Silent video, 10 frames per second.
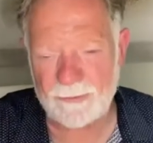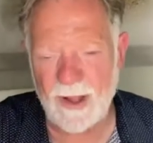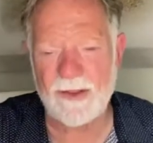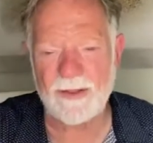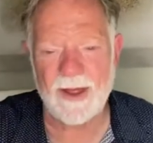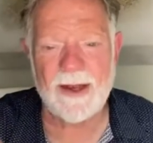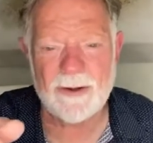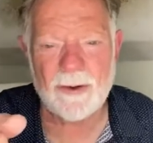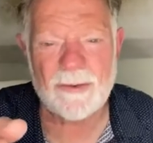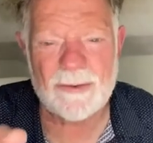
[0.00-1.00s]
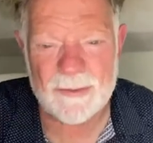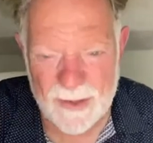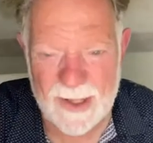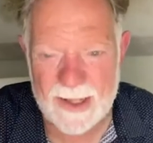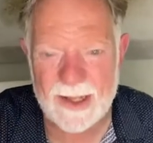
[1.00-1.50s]
faith and to
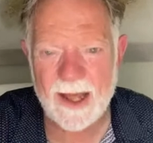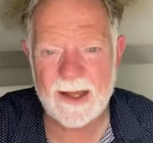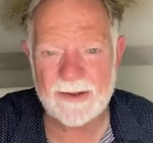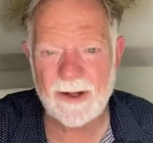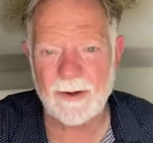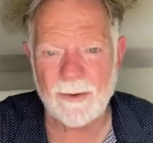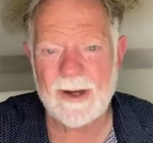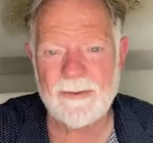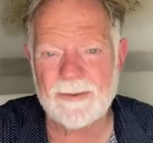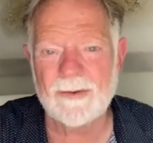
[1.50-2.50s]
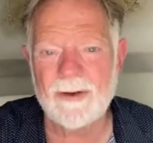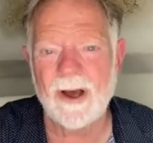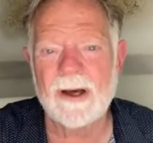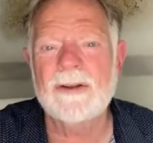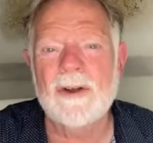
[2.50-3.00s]
see the grace of
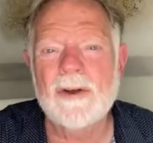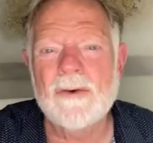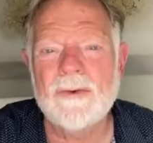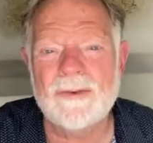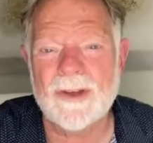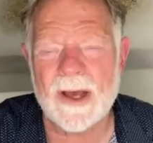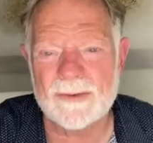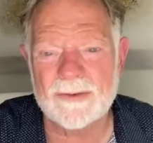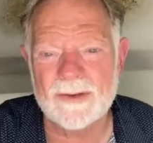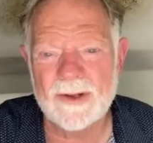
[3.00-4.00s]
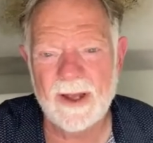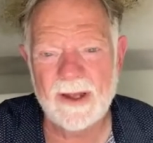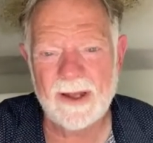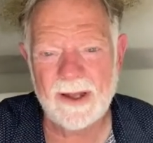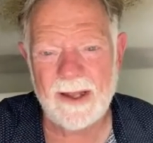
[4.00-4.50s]
God use us
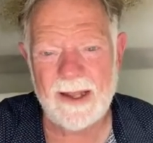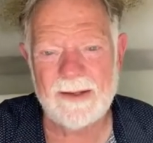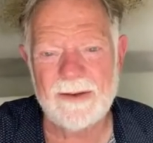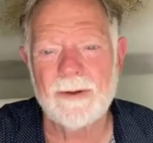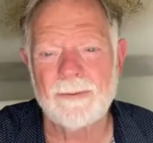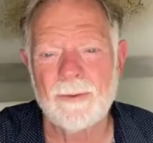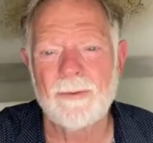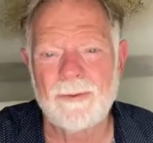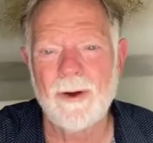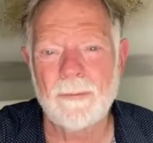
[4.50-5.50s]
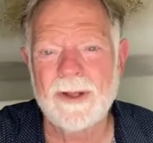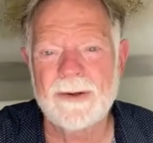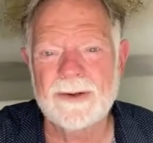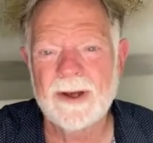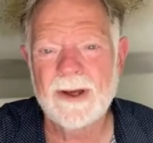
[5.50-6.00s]
in the
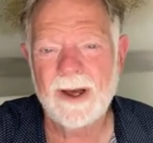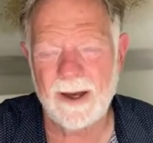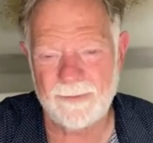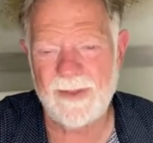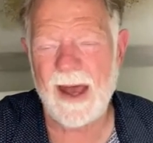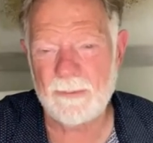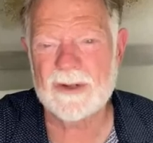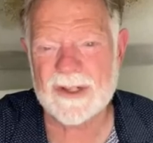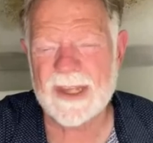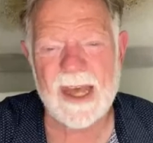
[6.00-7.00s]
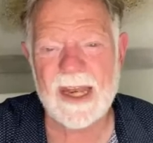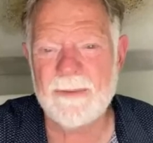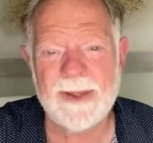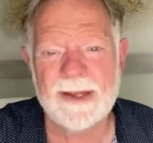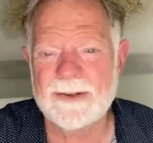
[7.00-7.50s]
fulfillment of that which the
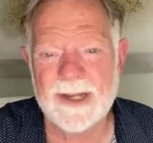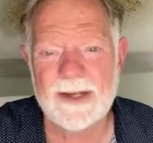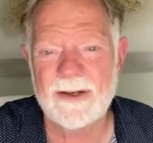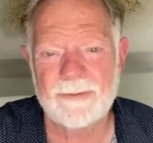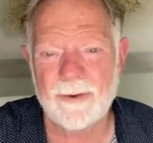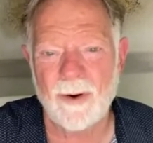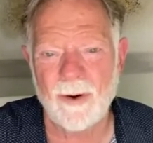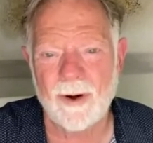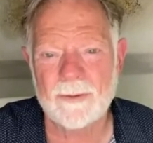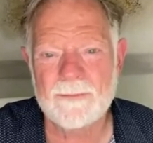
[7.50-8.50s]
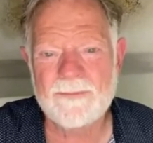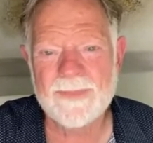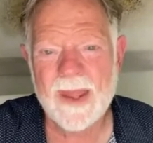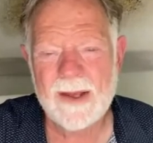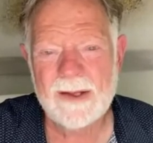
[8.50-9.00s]
enemy intended for harm.
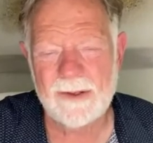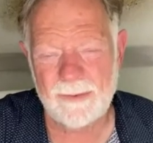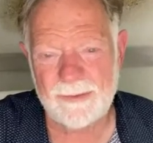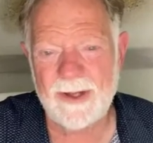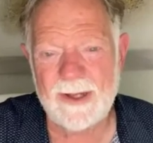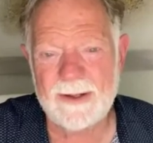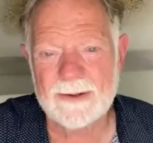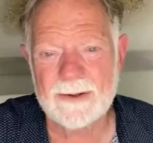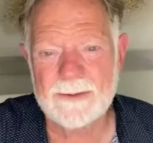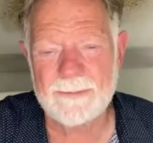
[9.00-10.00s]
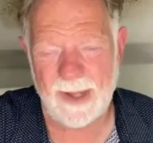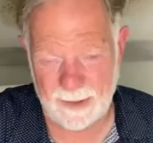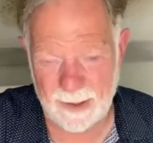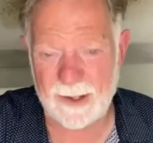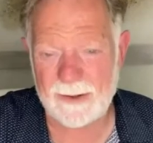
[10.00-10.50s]
You see,
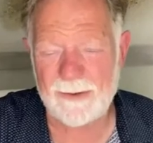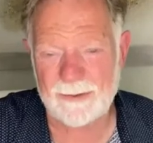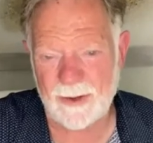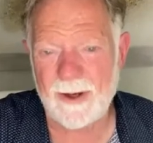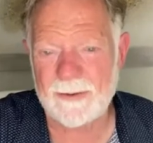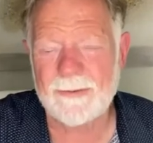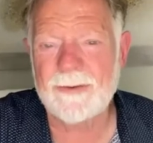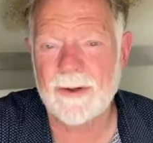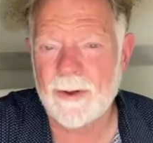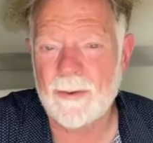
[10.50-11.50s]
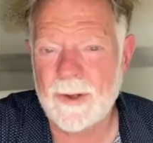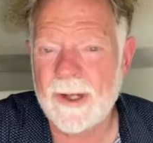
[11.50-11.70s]
because of you